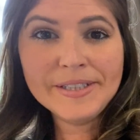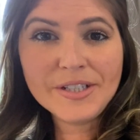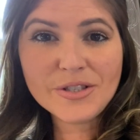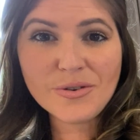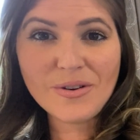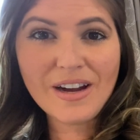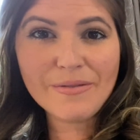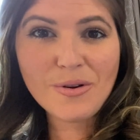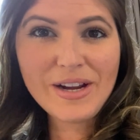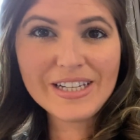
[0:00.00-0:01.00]
So
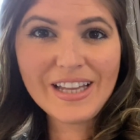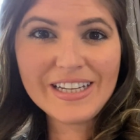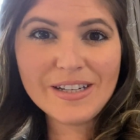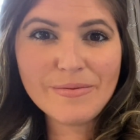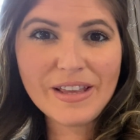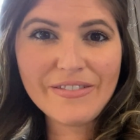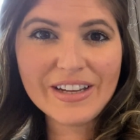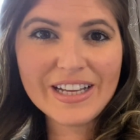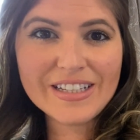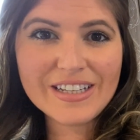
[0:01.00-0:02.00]
I'm quite delighted with
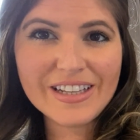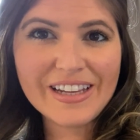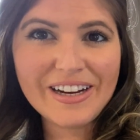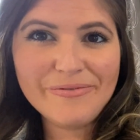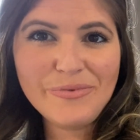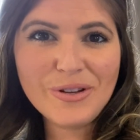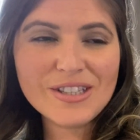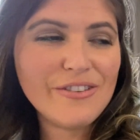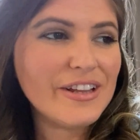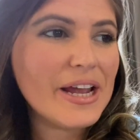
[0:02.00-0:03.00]
having it sitting there. Looks
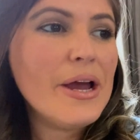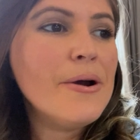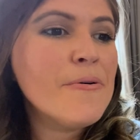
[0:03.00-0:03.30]
lovely.